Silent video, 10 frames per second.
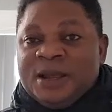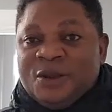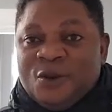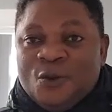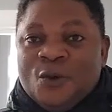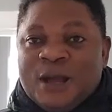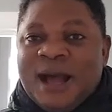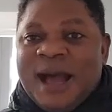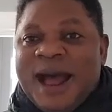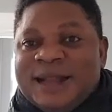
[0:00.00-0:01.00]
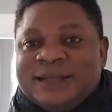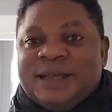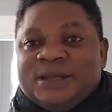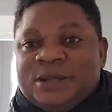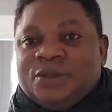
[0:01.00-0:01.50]
Look at
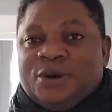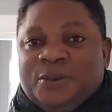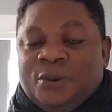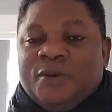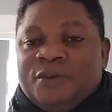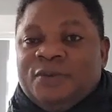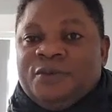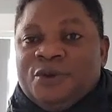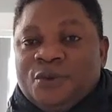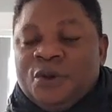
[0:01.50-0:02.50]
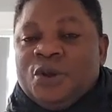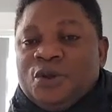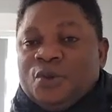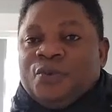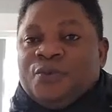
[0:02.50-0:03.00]
the description of this video.
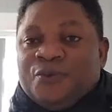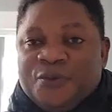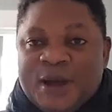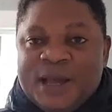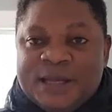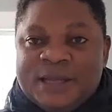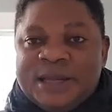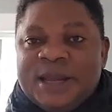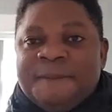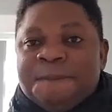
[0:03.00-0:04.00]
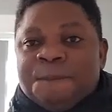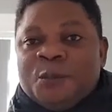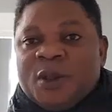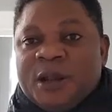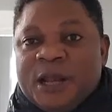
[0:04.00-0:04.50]
You'll find
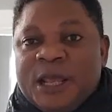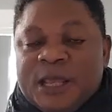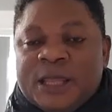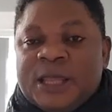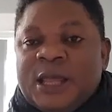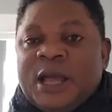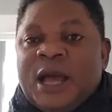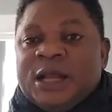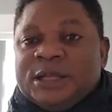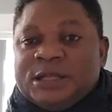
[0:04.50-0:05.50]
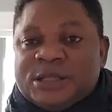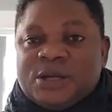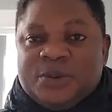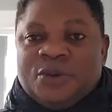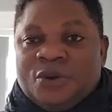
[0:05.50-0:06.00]
link and
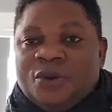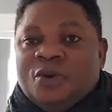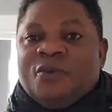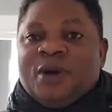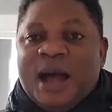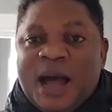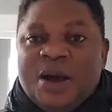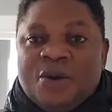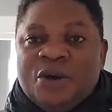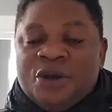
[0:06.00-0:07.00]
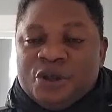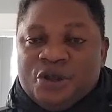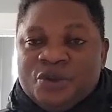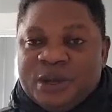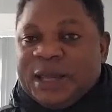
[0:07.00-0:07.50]
description of how
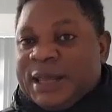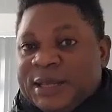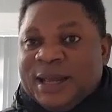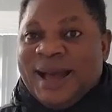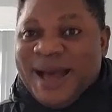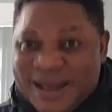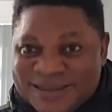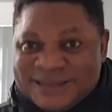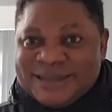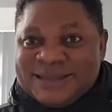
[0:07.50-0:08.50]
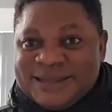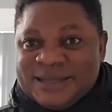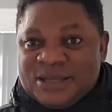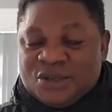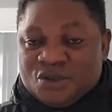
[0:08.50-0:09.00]
you can get
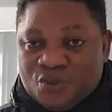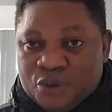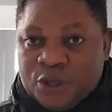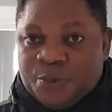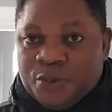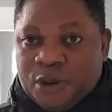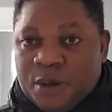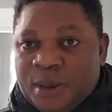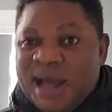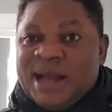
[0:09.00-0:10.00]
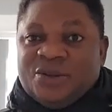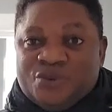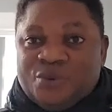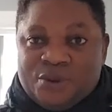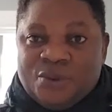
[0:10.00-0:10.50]
access to this program and
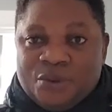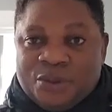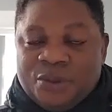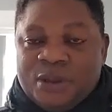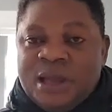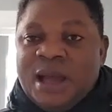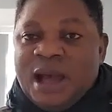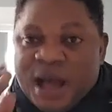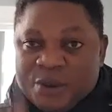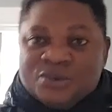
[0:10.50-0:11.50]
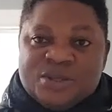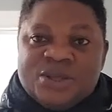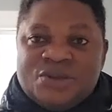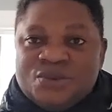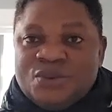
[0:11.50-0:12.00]
to this course. I'll
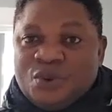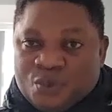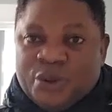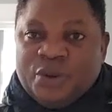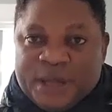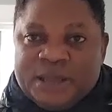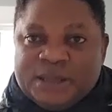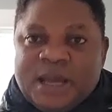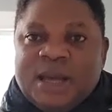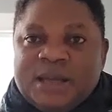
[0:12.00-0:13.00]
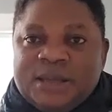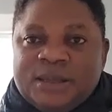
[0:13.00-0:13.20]
see you when you get inside.